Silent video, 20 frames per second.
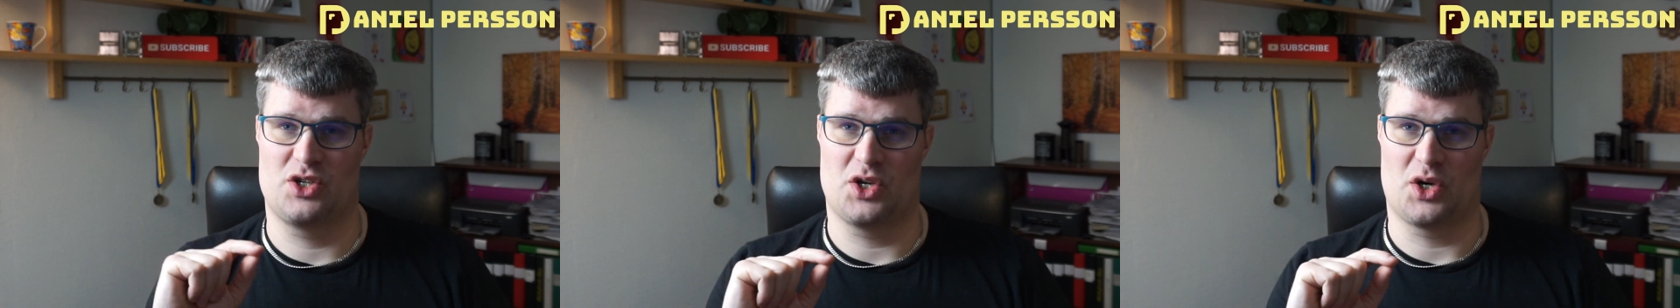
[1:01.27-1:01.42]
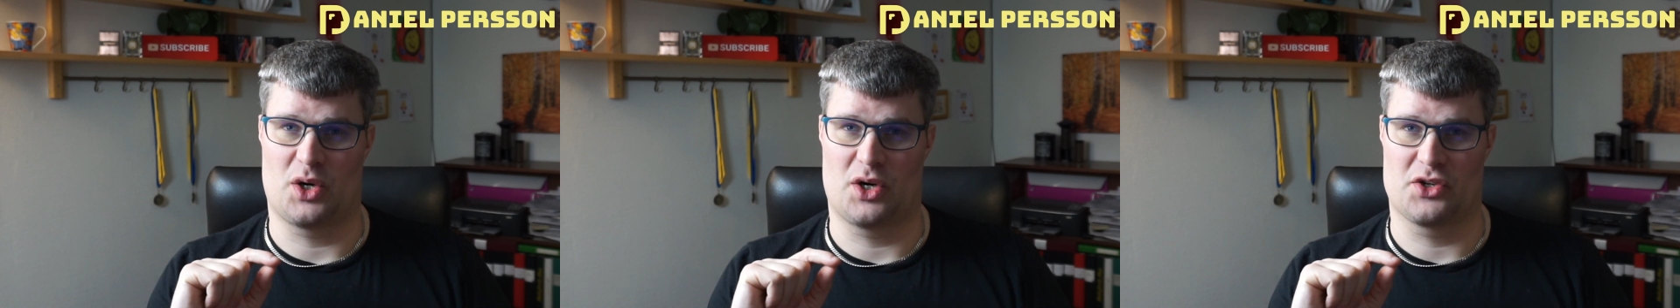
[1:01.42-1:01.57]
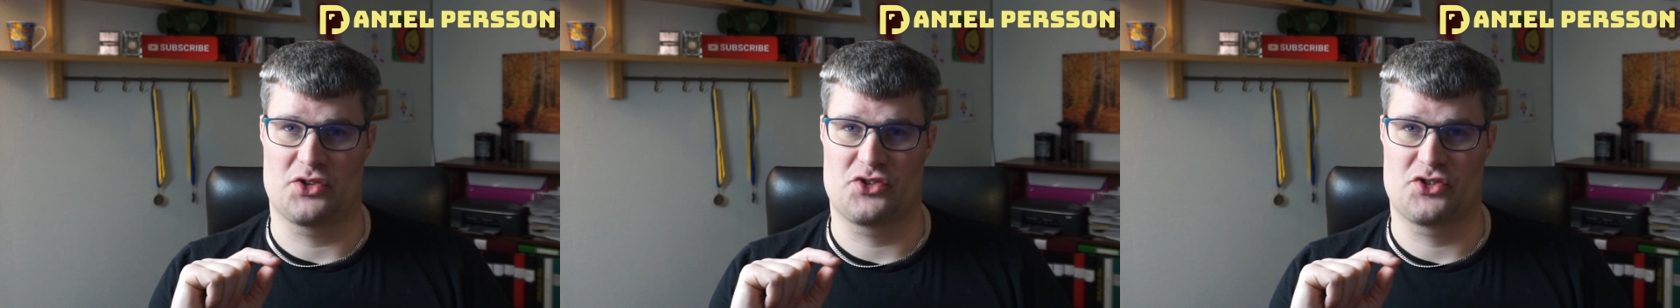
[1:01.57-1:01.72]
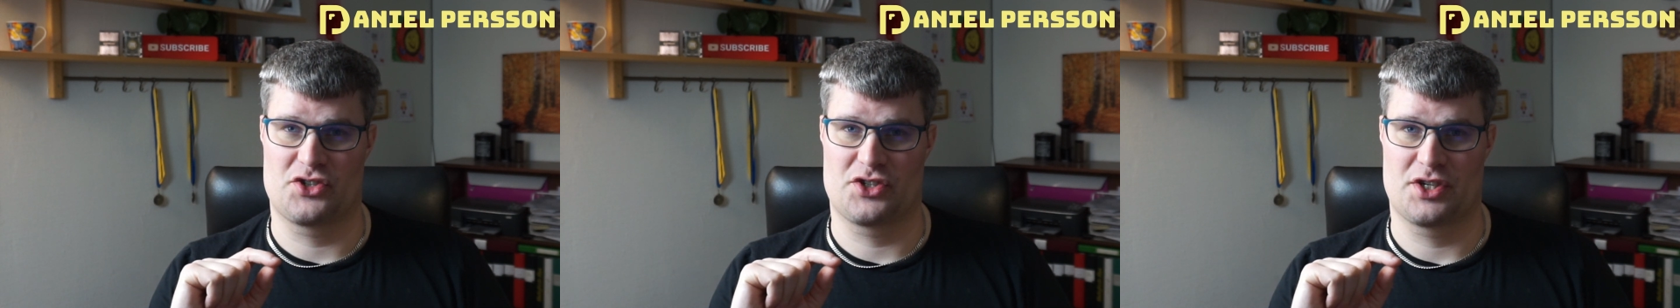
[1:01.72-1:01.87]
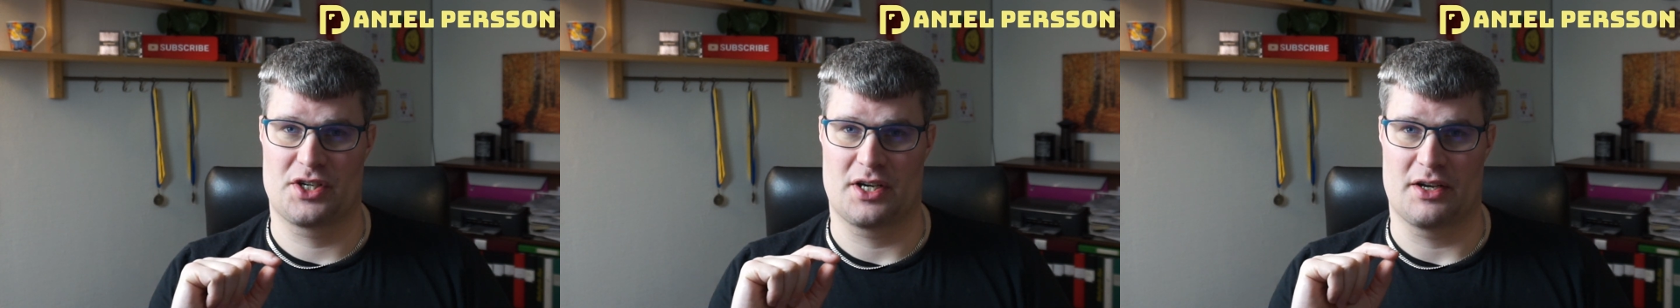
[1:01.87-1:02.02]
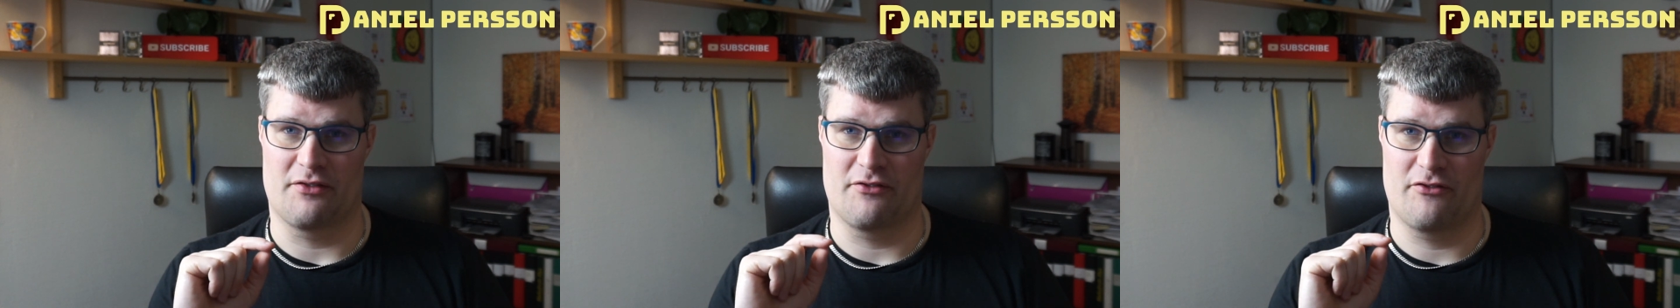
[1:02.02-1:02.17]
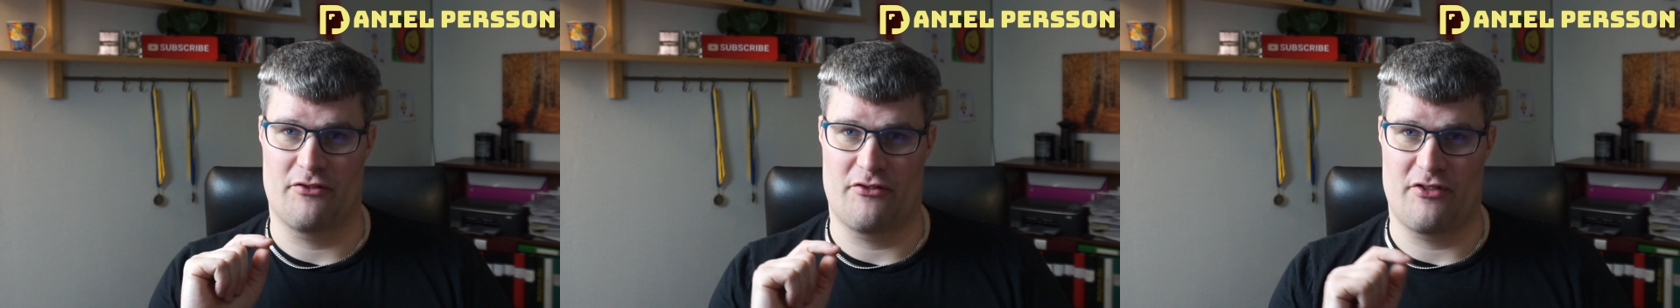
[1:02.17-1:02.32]
not
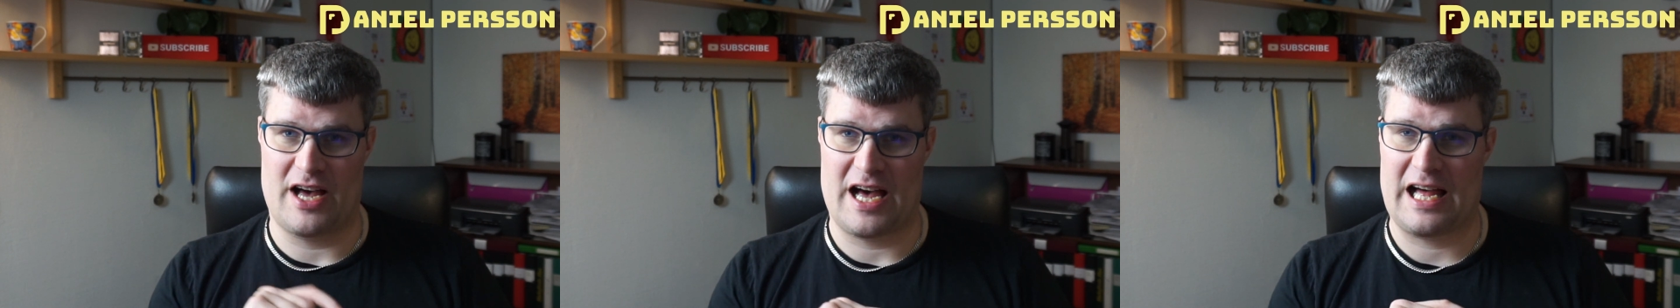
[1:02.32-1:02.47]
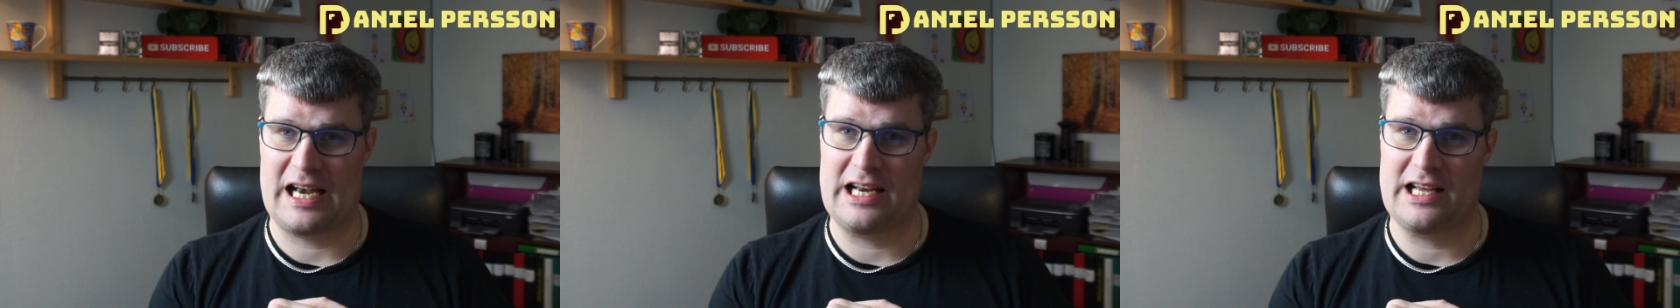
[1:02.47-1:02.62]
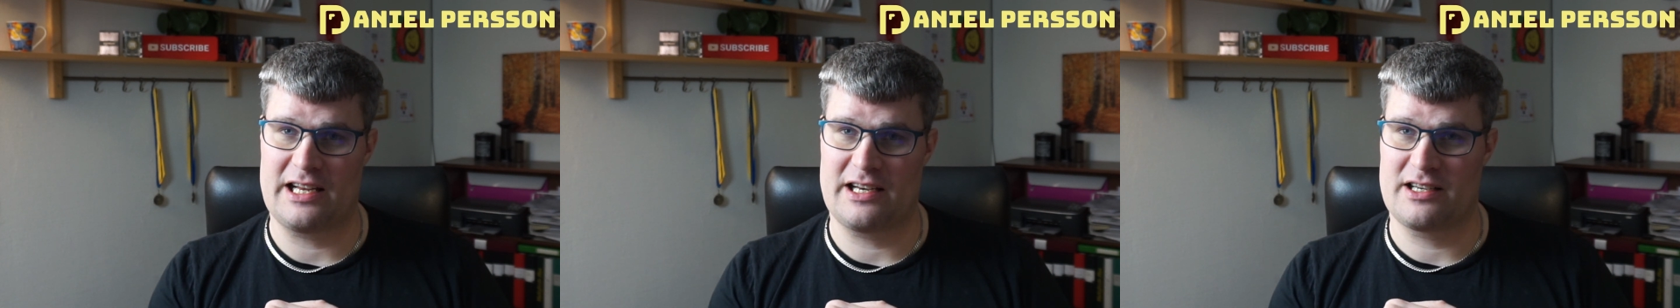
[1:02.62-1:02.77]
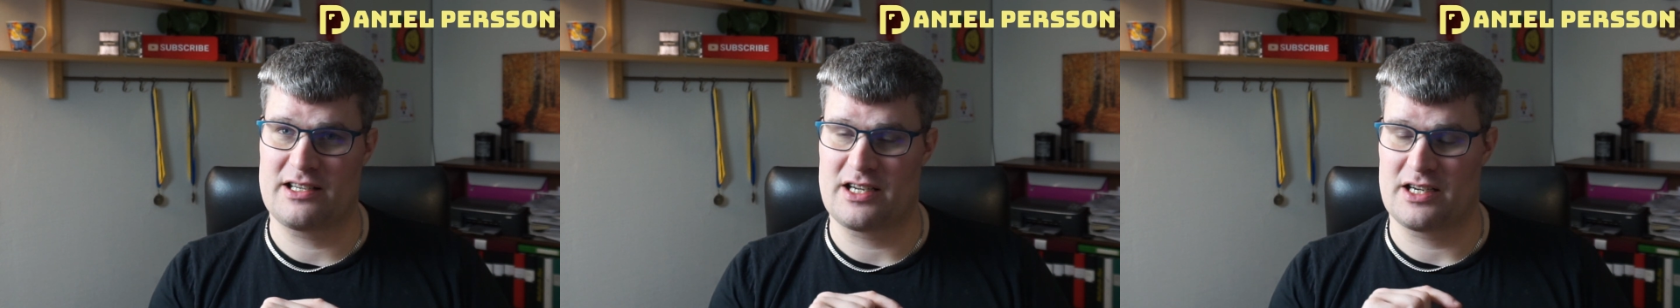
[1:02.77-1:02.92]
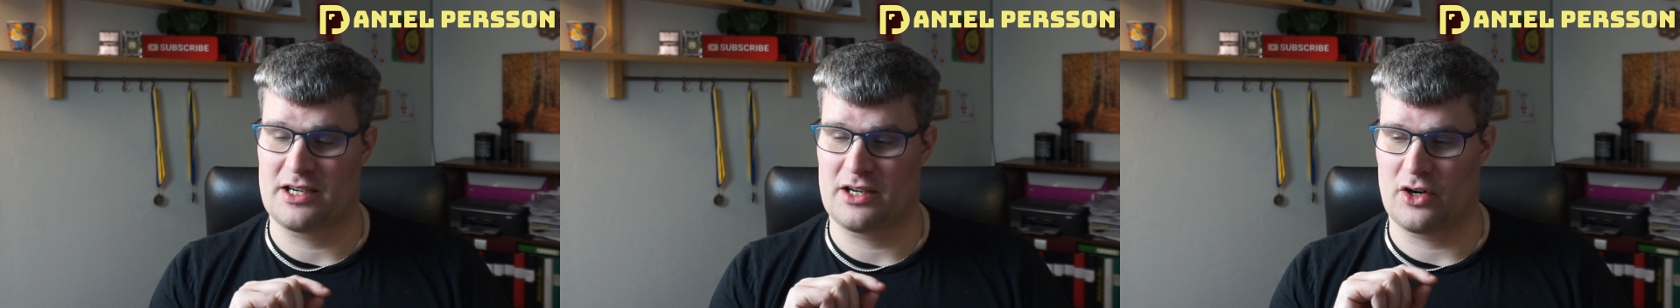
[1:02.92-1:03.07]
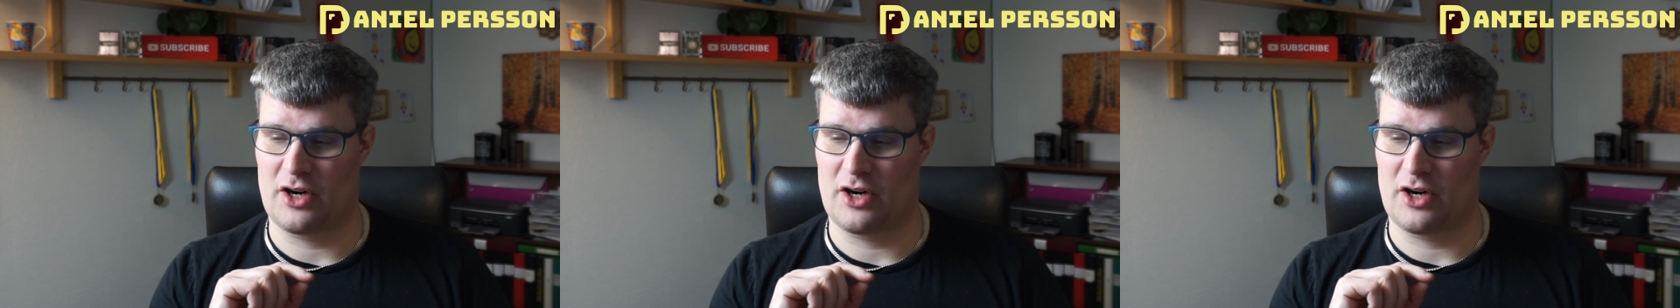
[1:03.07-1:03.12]
valid